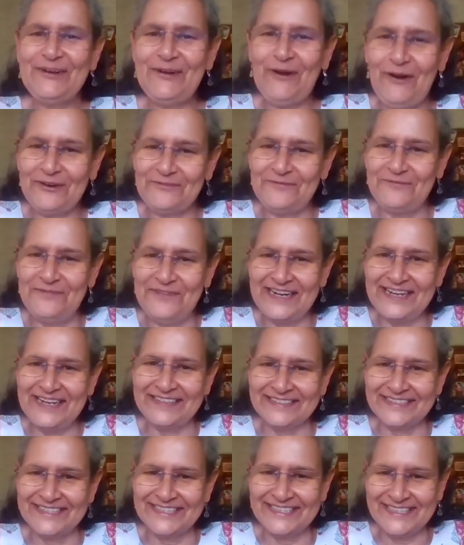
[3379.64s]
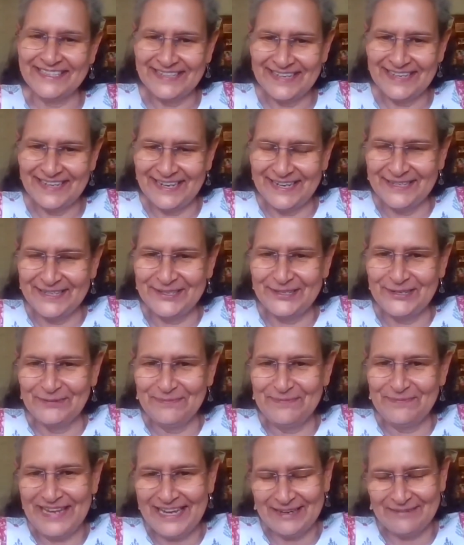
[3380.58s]
confidence
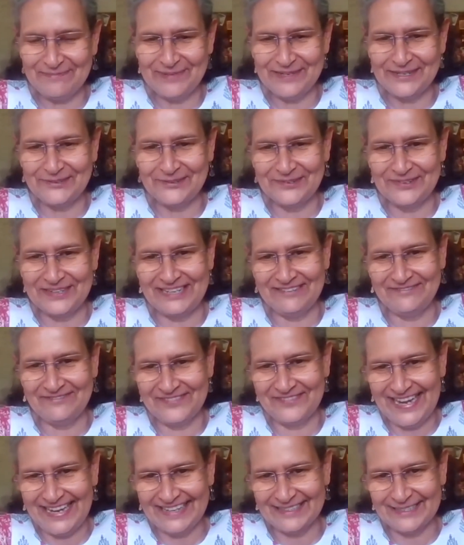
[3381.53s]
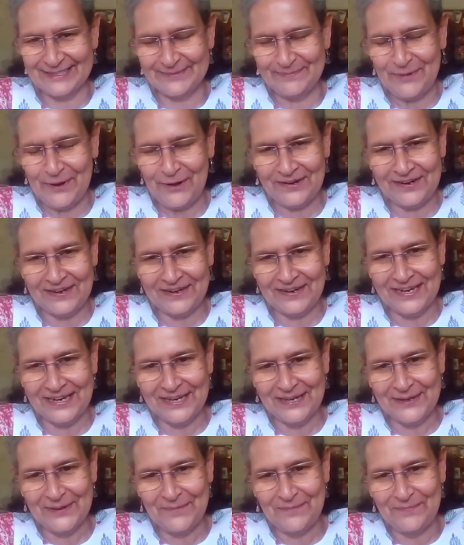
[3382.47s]
to be able to give that
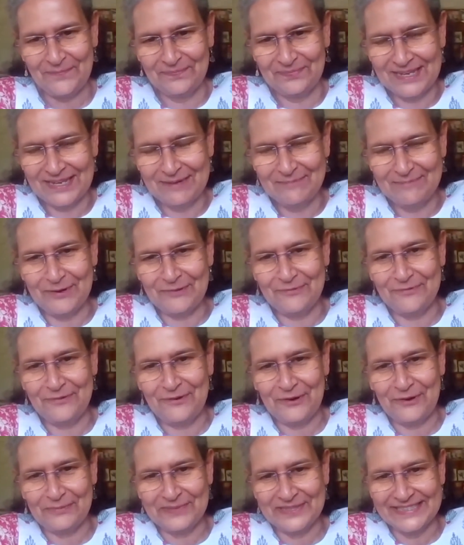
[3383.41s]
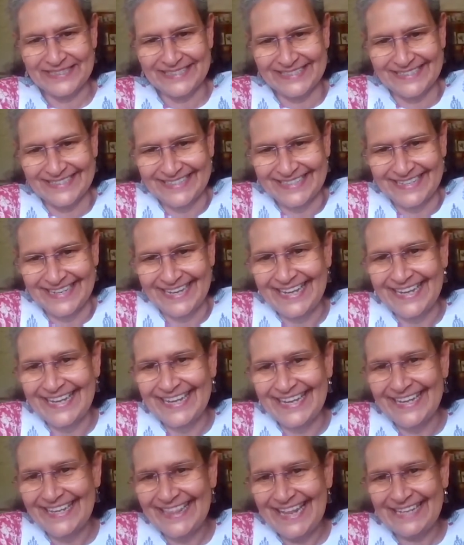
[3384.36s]
small performance.
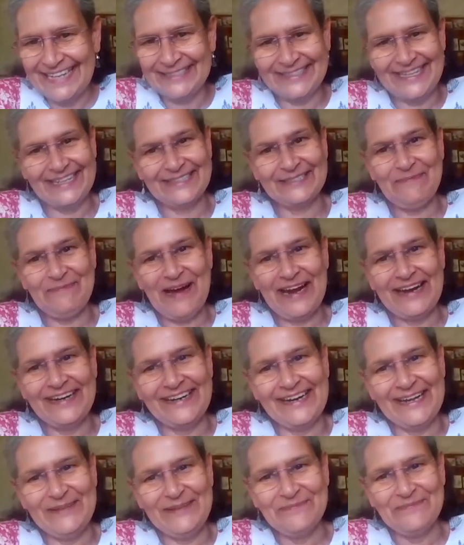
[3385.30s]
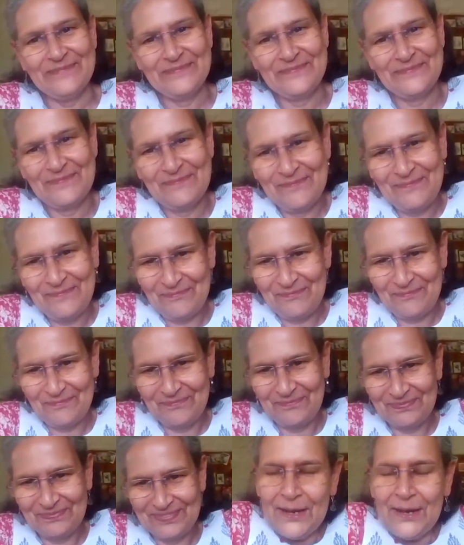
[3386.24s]
That's my dream.
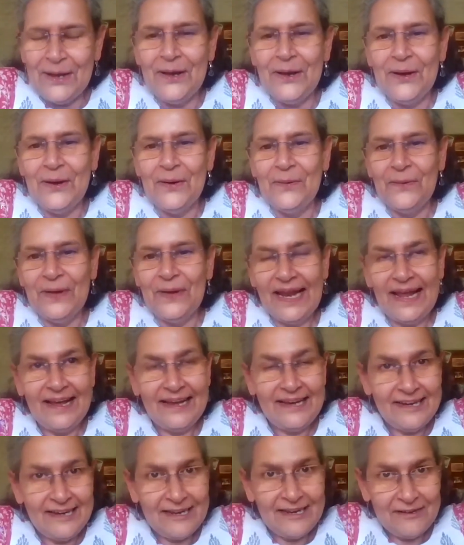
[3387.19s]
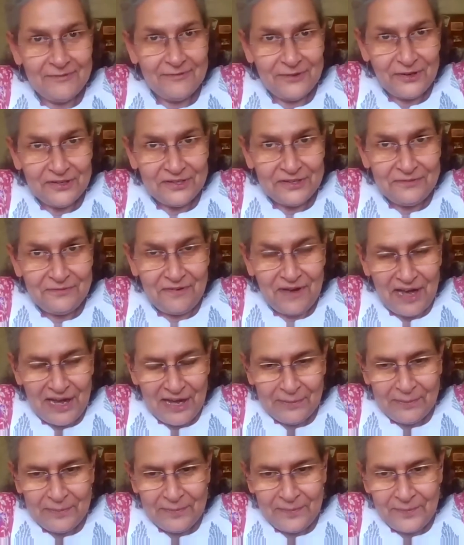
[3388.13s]
Well, I live on a
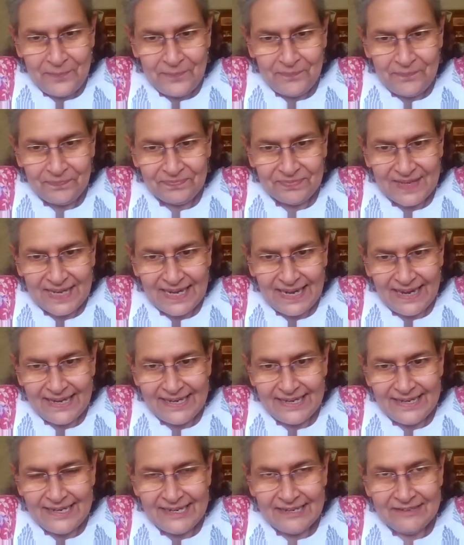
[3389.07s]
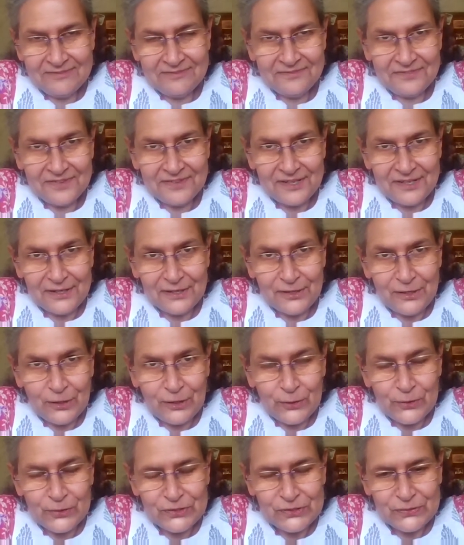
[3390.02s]
farm. I live
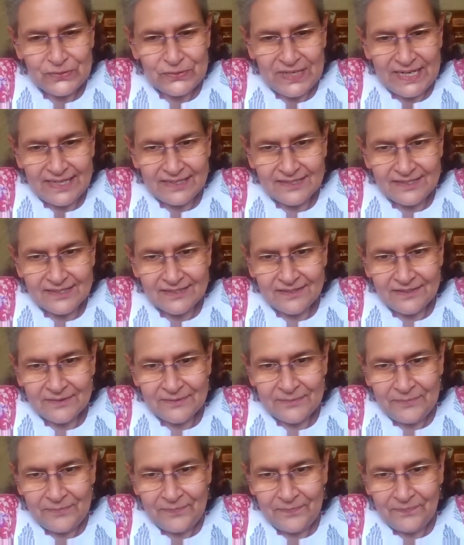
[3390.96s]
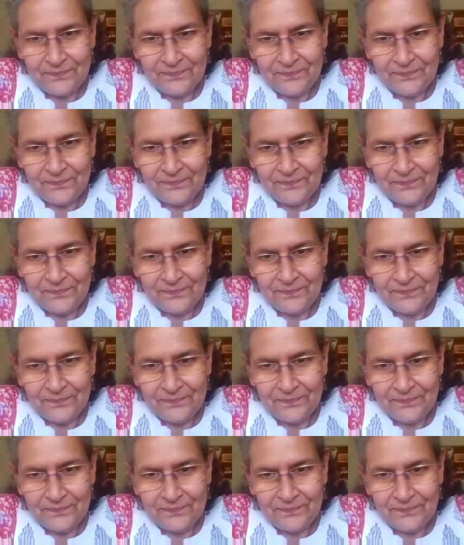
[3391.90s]
close to nature.